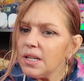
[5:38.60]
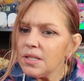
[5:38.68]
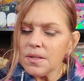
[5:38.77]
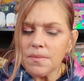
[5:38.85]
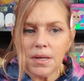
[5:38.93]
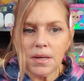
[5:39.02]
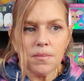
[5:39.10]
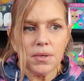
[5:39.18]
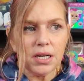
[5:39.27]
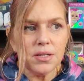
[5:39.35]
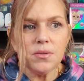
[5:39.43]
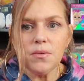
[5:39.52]
tons of them,
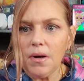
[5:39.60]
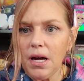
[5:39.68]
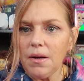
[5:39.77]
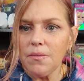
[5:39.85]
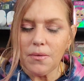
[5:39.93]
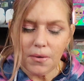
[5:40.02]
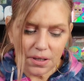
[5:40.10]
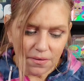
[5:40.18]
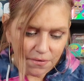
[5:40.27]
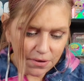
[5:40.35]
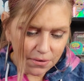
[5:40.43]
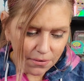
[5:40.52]
but I do have quite
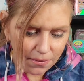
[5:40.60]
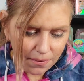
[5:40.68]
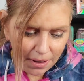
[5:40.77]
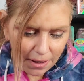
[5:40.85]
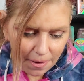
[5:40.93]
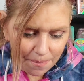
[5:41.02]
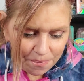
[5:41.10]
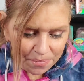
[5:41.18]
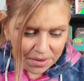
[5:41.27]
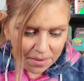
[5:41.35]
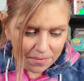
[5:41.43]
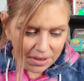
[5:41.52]
a few.
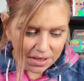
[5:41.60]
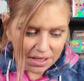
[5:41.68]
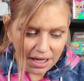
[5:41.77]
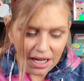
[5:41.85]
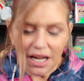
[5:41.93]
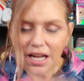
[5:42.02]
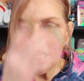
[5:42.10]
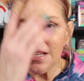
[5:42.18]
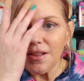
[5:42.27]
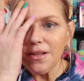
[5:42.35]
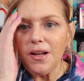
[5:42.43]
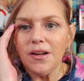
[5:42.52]
But I
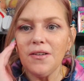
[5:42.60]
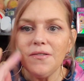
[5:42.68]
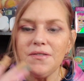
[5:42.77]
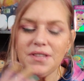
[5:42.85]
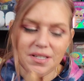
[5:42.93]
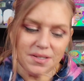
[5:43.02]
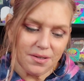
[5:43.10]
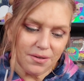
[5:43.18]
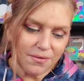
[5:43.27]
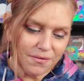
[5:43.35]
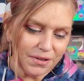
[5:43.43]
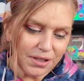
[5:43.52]
love these
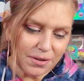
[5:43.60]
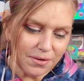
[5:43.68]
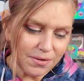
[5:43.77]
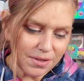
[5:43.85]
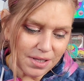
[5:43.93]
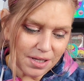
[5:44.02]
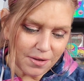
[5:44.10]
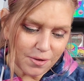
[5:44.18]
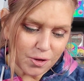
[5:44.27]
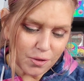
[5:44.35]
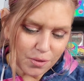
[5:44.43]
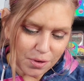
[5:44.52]
little figures.
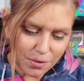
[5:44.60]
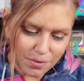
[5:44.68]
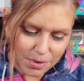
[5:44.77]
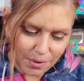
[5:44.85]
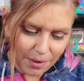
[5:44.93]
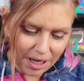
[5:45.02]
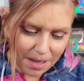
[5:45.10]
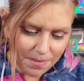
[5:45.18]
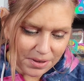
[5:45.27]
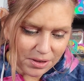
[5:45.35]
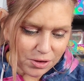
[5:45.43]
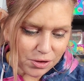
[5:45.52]
They're so cute. So
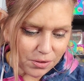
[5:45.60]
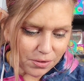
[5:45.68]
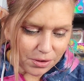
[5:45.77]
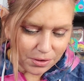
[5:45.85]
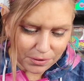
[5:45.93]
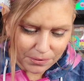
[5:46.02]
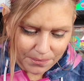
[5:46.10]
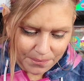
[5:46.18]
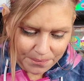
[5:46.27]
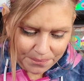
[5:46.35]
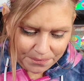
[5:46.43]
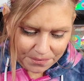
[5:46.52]
I'm going to show you.
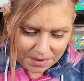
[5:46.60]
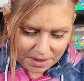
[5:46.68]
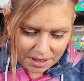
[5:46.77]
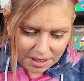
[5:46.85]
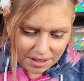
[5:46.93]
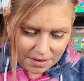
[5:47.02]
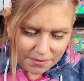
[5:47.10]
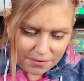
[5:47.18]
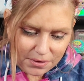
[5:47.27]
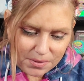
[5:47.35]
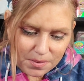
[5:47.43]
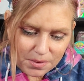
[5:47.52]

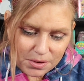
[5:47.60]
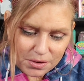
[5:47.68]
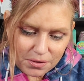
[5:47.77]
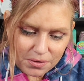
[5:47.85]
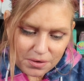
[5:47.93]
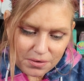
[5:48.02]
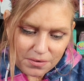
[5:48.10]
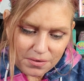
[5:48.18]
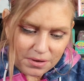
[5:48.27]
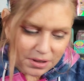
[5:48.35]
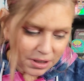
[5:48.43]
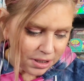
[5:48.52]
First, we'll show
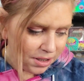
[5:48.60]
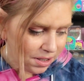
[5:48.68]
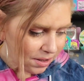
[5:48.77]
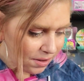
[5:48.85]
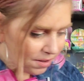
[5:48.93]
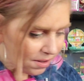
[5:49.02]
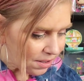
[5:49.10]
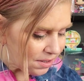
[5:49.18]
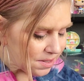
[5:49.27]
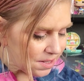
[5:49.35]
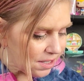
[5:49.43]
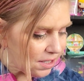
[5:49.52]
you the,
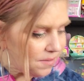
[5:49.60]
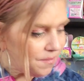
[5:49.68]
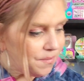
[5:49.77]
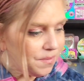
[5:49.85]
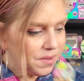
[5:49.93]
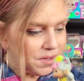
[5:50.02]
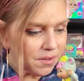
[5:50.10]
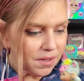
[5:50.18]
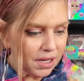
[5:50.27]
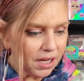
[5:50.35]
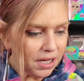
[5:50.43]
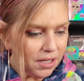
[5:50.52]
let's see.
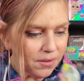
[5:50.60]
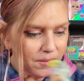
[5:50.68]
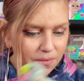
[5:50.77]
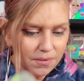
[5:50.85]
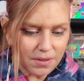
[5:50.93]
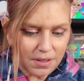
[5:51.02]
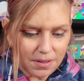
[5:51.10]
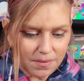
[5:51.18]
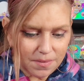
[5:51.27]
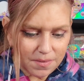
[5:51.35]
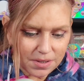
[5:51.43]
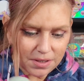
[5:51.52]
So I'm
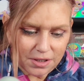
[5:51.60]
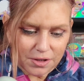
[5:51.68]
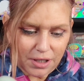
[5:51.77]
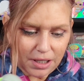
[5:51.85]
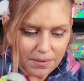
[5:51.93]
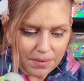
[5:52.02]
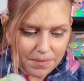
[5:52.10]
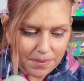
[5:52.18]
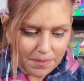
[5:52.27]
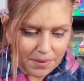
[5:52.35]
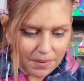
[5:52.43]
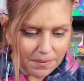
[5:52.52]
going to try to
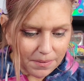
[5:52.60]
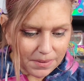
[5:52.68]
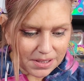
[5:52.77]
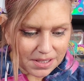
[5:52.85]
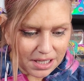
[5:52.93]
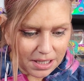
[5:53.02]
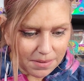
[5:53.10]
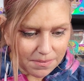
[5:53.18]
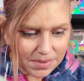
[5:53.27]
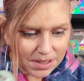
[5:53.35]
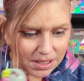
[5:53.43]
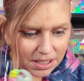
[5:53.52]
remember everyone's
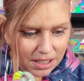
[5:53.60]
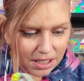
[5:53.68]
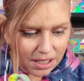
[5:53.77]
names.